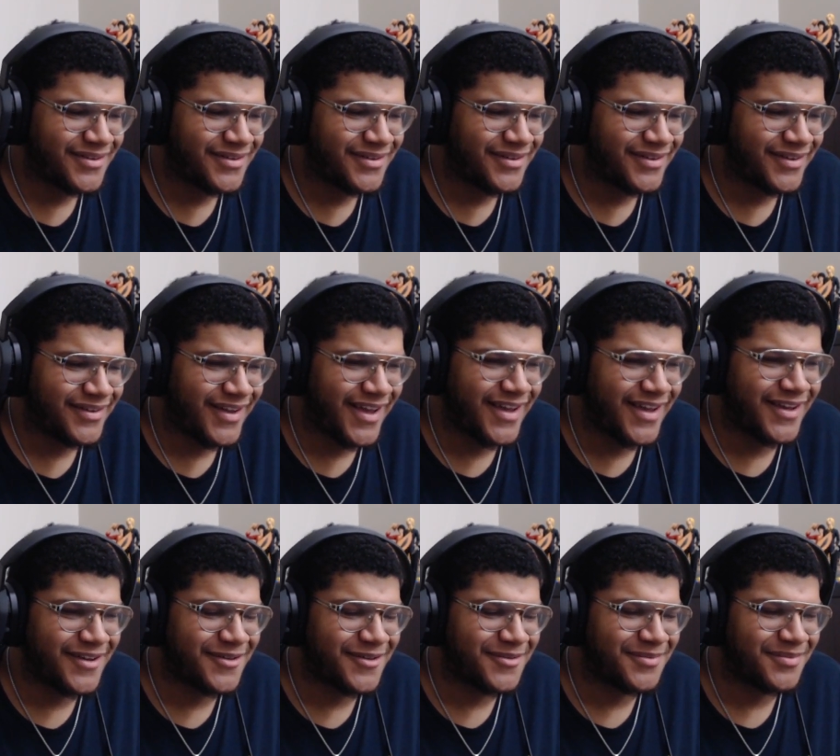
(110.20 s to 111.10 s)

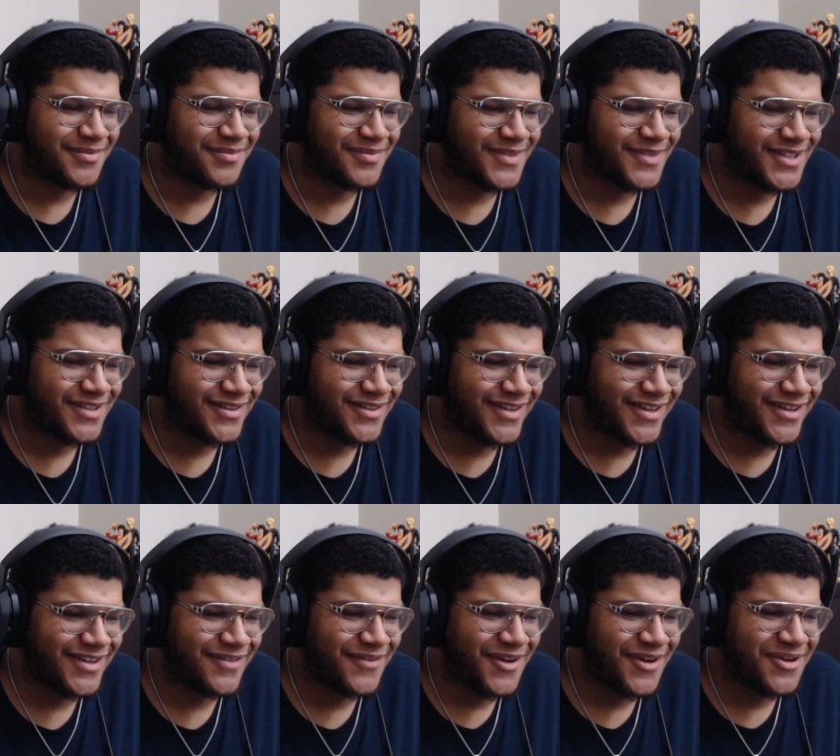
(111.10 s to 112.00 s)
Damn.
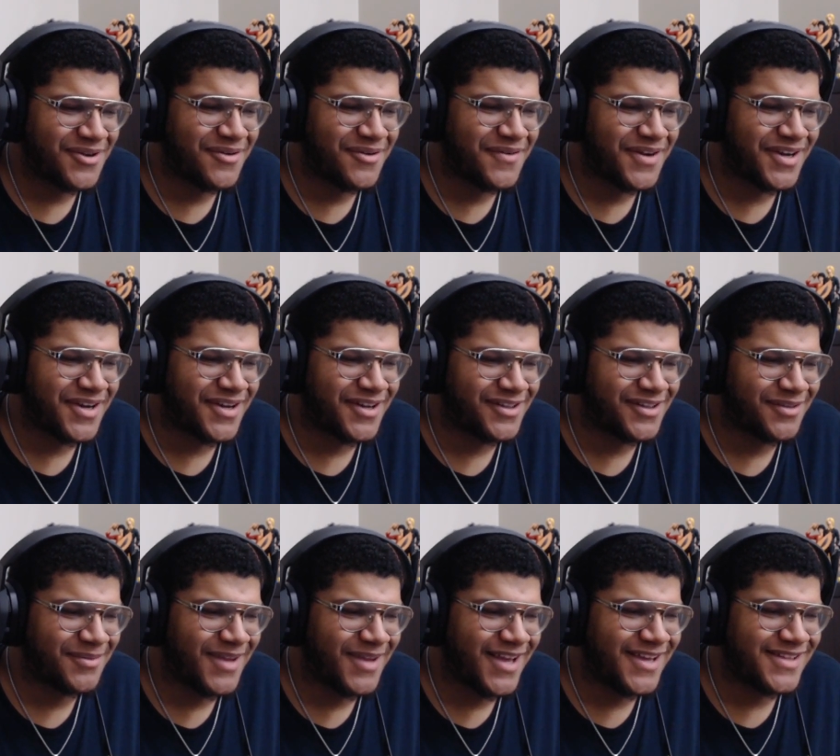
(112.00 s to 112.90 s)
Nigga, if y'all go over there and cut
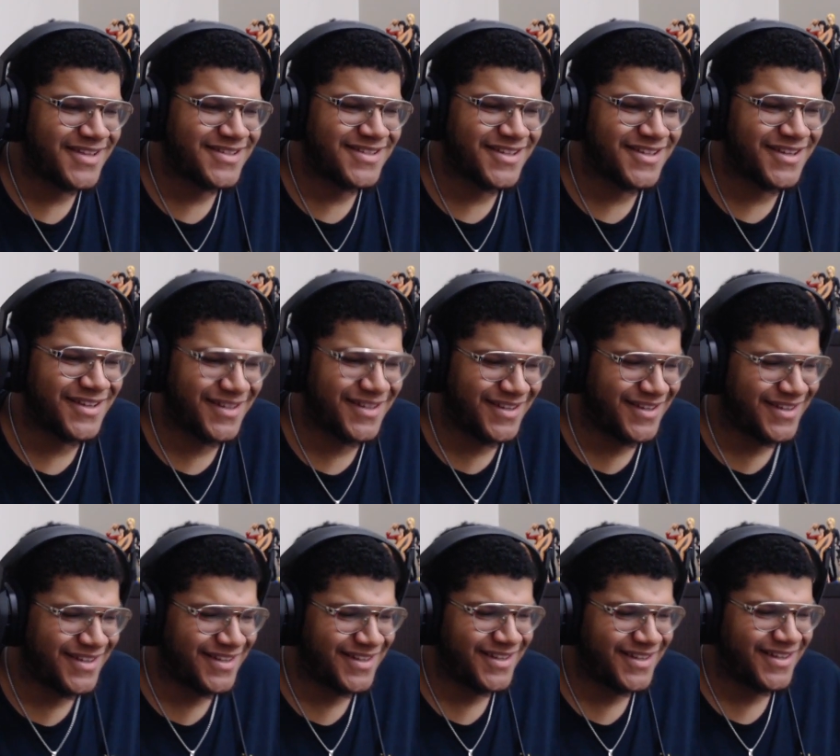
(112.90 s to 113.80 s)
them lines,
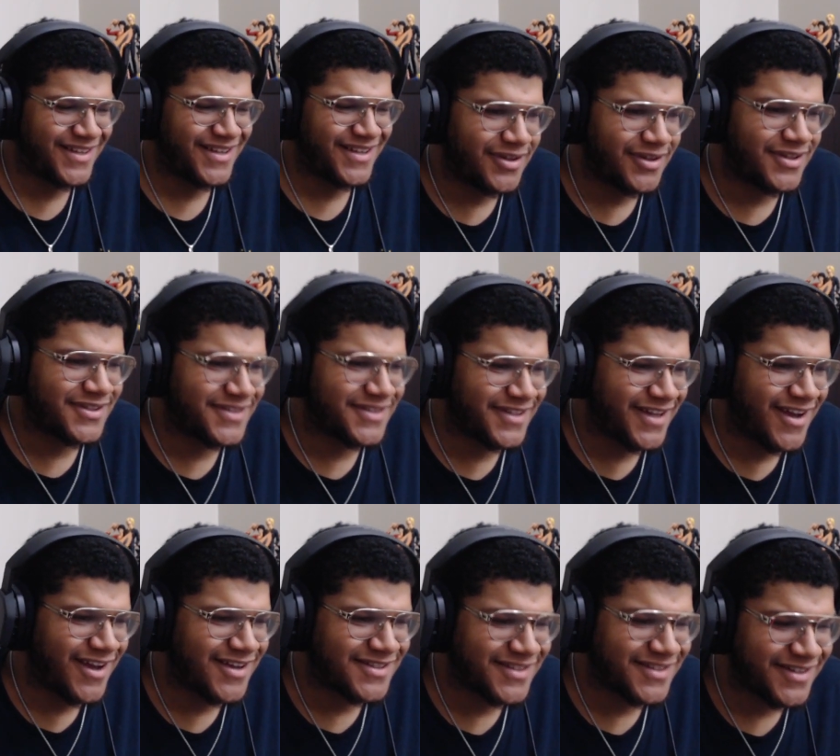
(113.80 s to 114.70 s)
I see
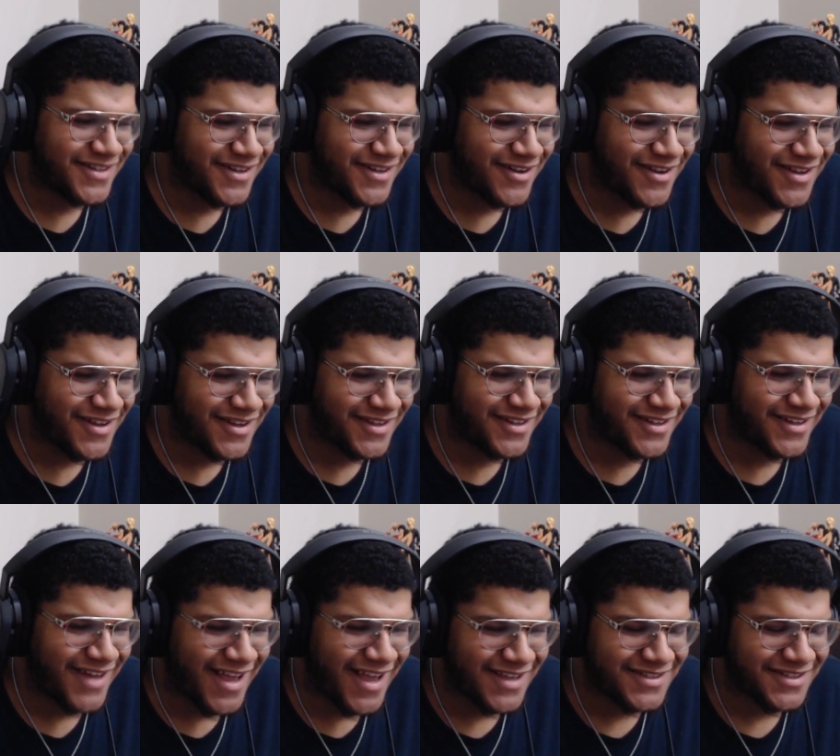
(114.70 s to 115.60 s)
Asuna
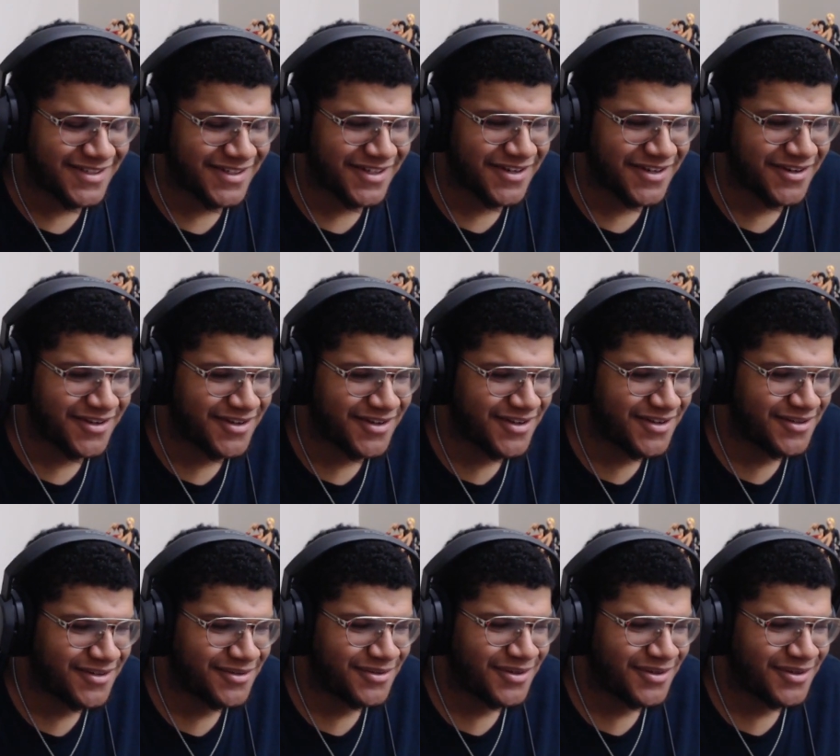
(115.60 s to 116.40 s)
in action here, you know?